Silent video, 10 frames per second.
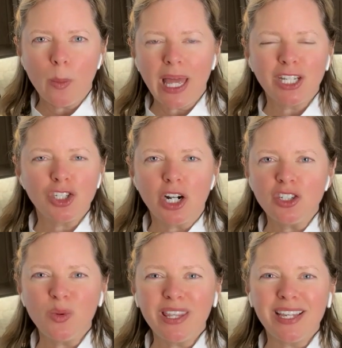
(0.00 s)
and it starts
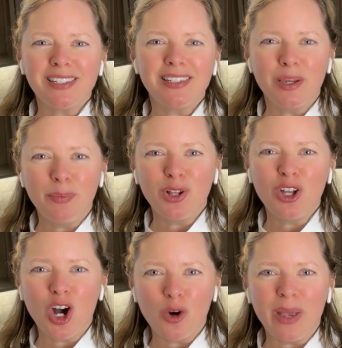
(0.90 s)
with a simple
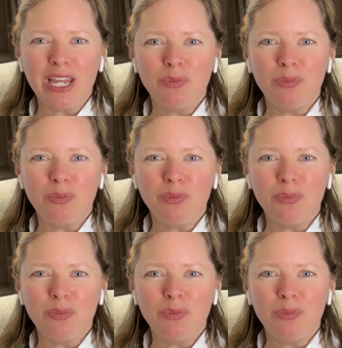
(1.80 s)
homemade